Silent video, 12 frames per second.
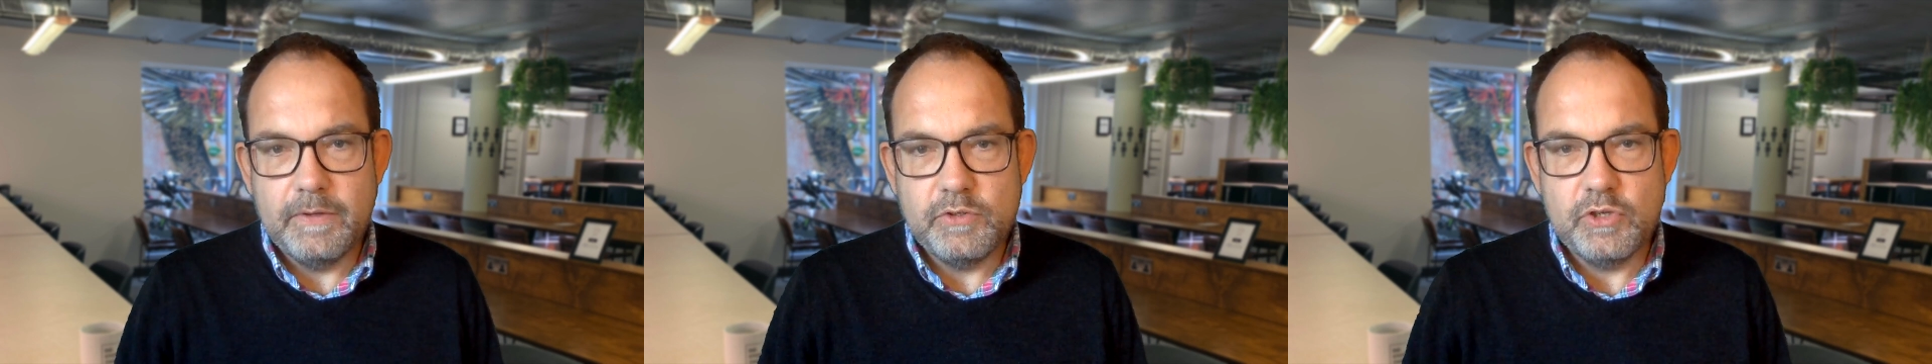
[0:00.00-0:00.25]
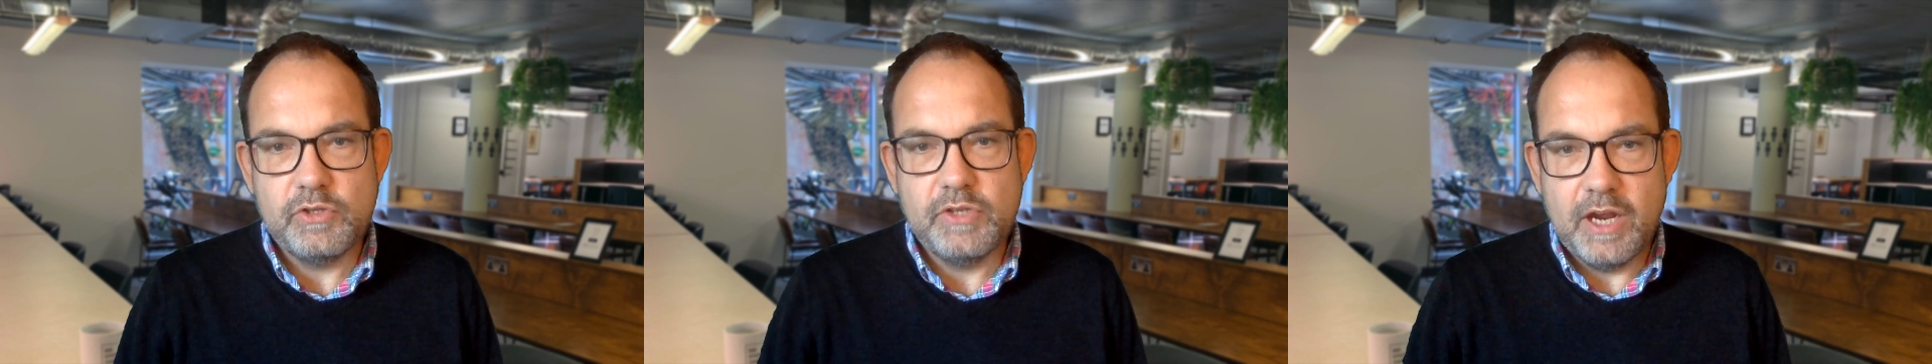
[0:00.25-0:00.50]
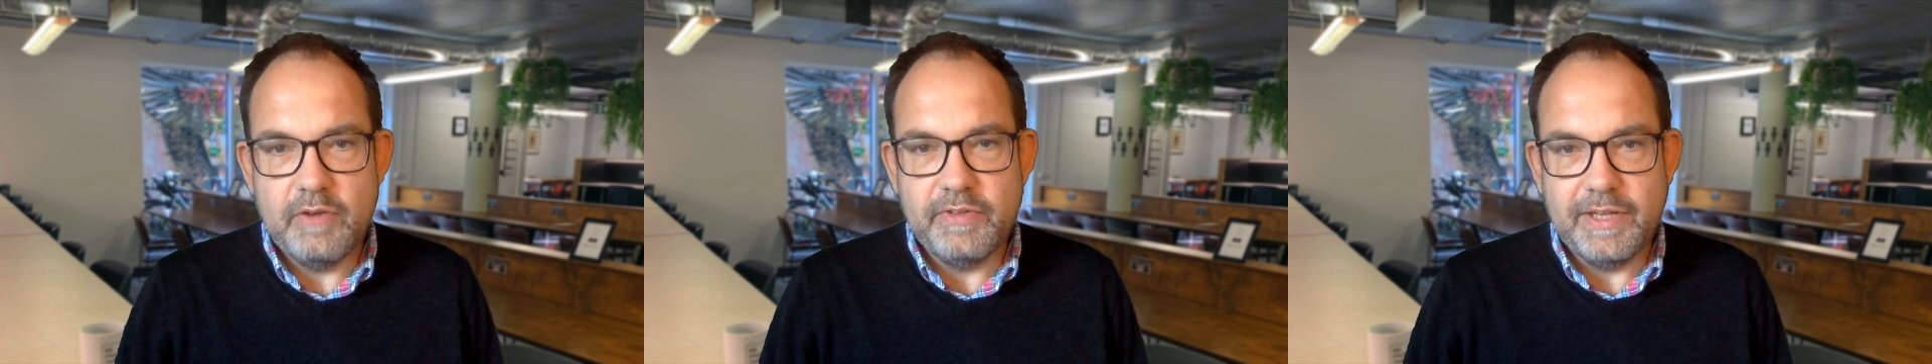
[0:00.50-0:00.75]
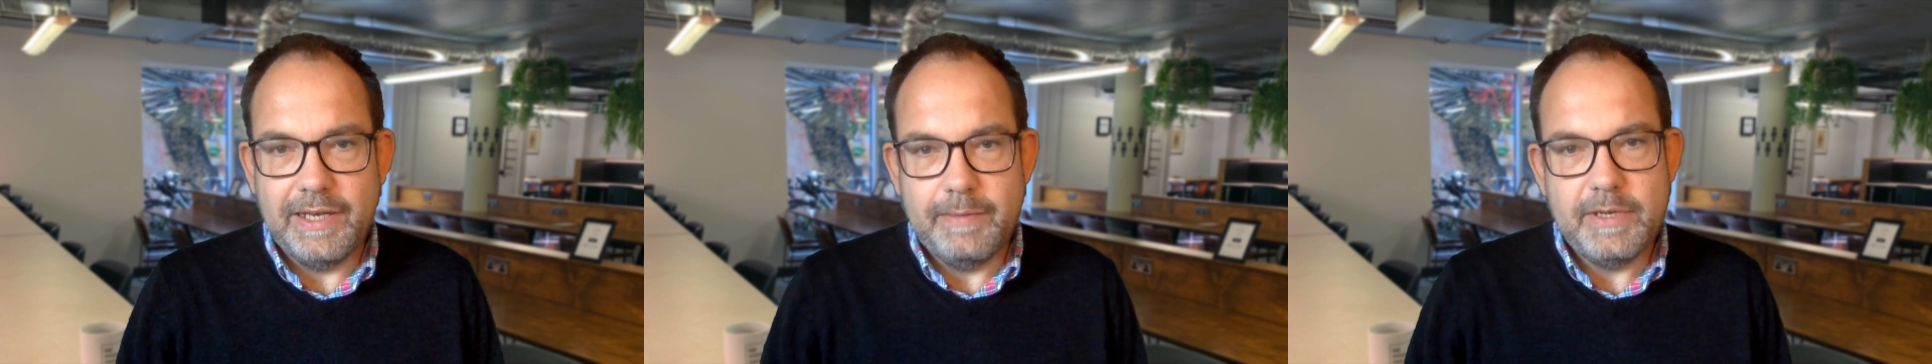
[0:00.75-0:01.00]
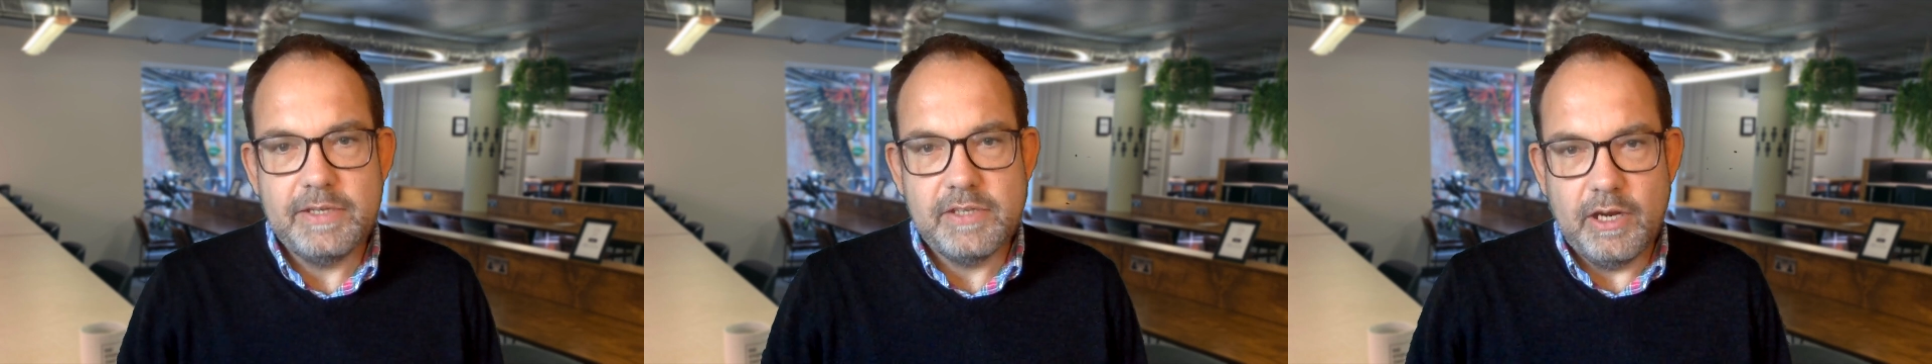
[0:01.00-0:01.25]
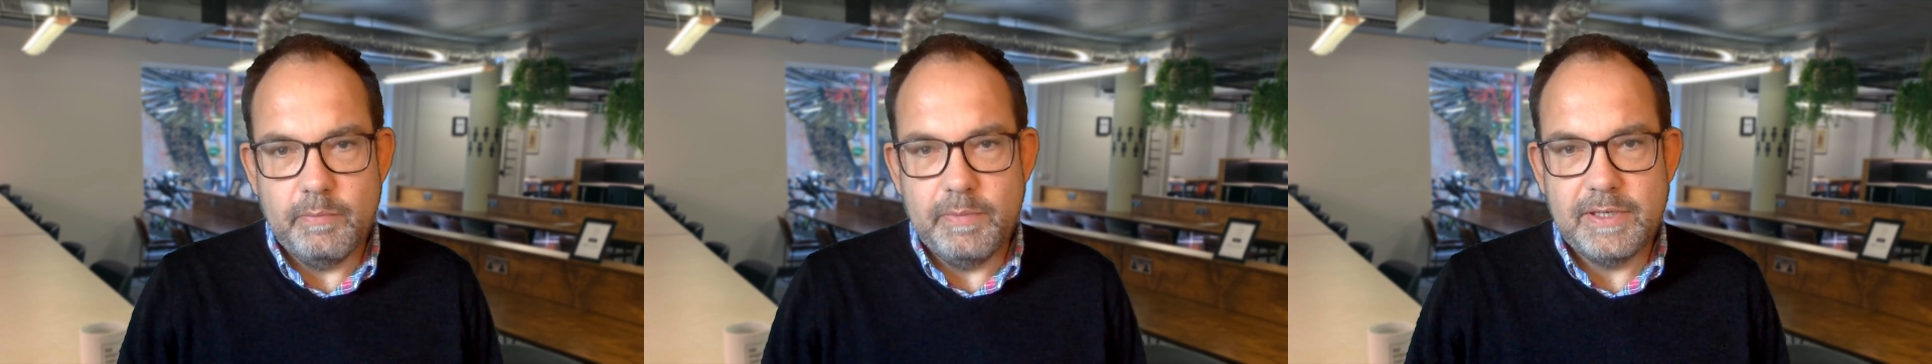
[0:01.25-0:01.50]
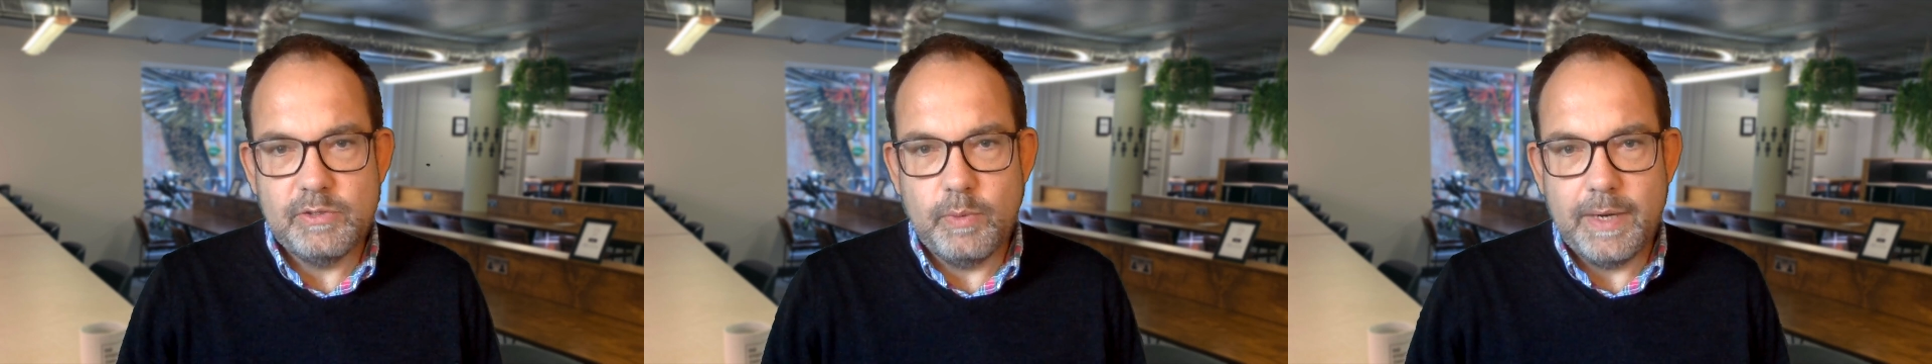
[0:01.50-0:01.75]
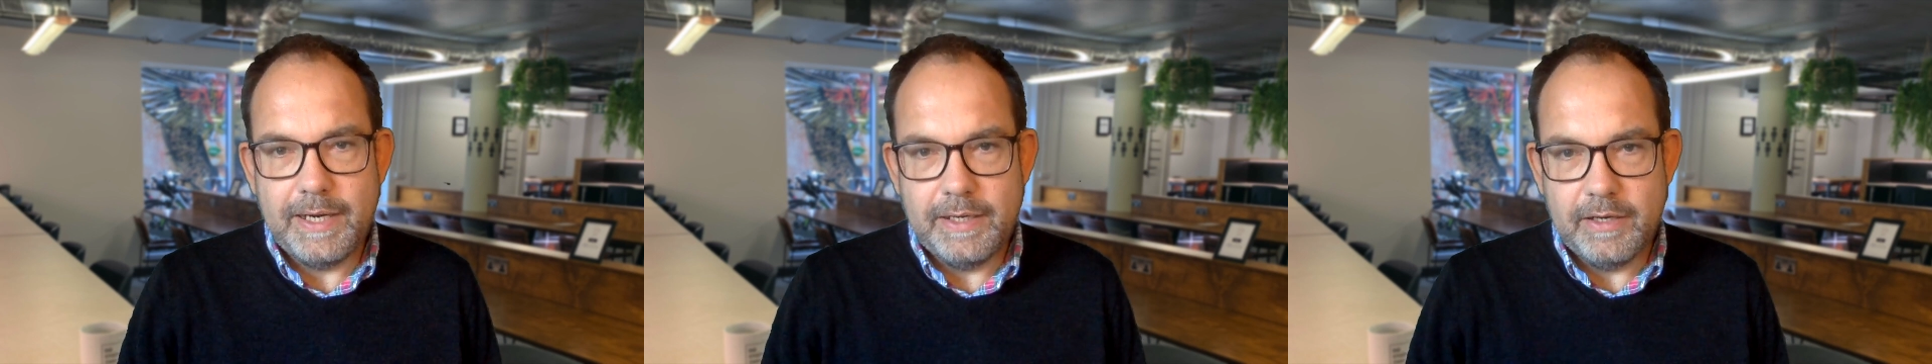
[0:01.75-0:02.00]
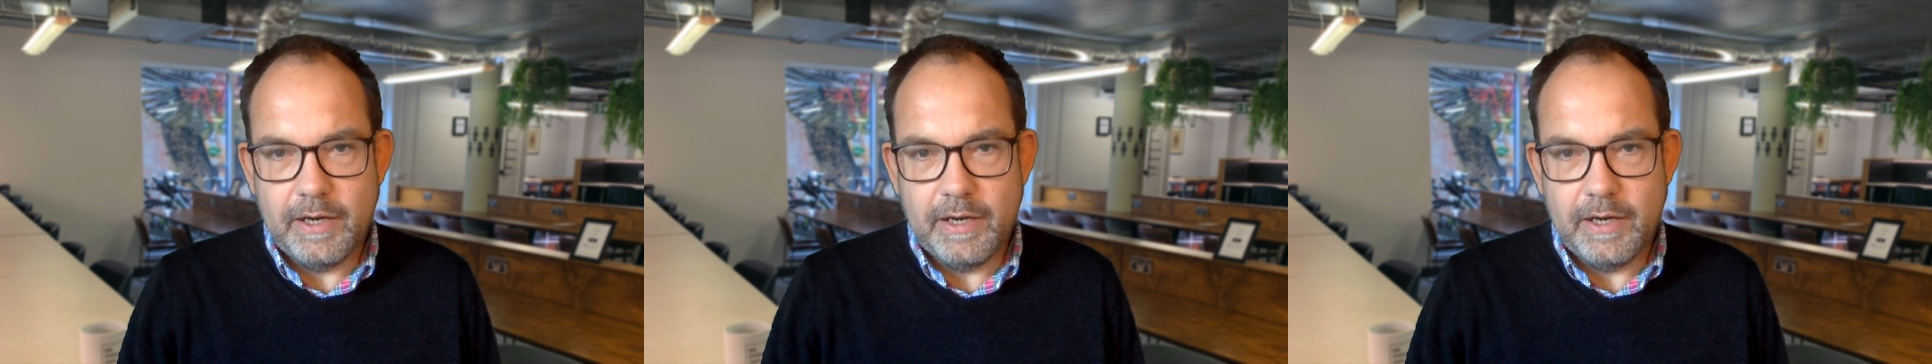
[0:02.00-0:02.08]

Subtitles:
just over the limit, so between